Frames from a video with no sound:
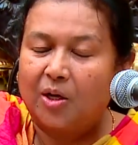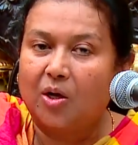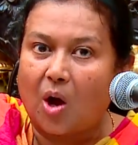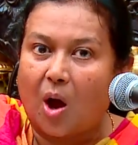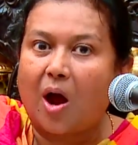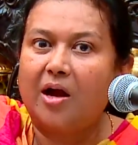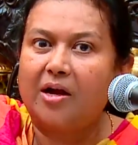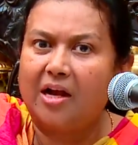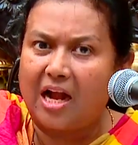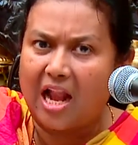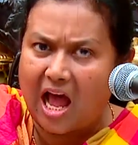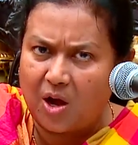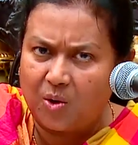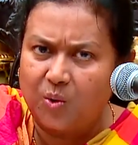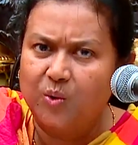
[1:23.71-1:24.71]
God
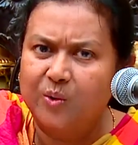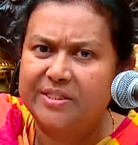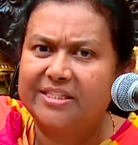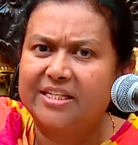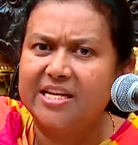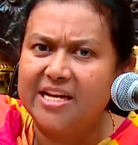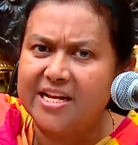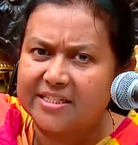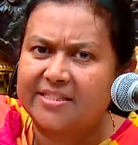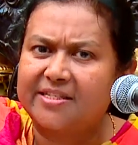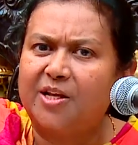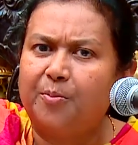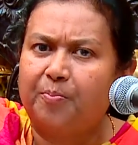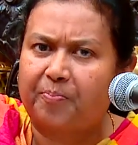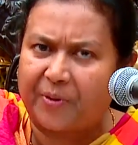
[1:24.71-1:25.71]
loves
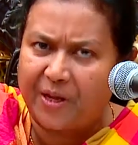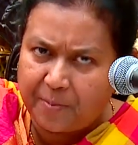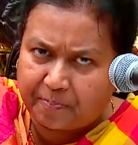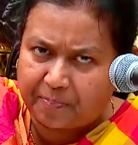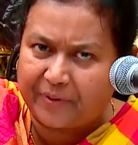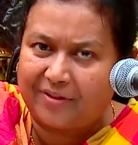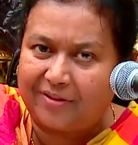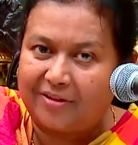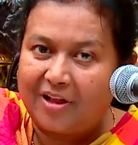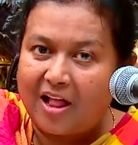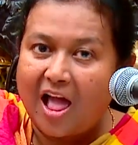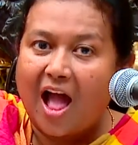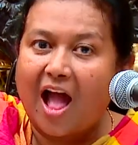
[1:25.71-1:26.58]
innocent people